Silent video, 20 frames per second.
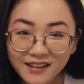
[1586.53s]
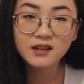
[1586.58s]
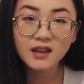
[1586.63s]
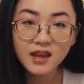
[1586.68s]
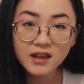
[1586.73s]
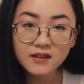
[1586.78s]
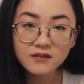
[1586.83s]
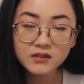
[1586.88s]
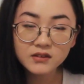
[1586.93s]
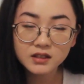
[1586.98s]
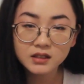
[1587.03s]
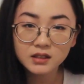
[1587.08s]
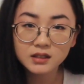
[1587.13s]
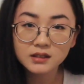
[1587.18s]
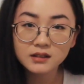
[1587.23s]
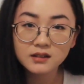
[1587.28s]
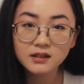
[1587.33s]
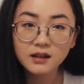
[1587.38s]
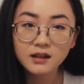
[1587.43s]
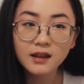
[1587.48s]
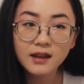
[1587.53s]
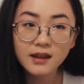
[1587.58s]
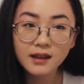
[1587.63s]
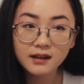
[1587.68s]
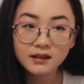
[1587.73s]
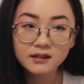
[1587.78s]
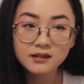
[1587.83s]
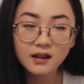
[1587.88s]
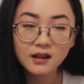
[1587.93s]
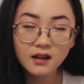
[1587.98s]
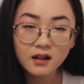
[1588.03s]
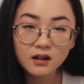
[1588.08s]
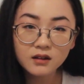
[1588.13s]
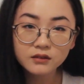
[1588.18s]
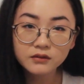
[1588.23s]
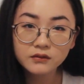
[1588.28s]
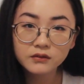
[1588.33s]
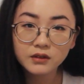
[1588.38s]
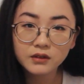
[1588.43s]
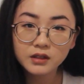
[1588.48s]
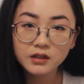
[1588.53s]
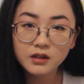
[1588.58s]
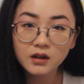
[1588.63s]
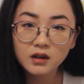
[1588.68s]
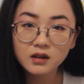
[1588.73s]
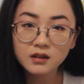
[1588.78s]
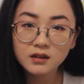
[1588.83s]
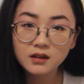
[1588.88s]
Evelyn and Alfred are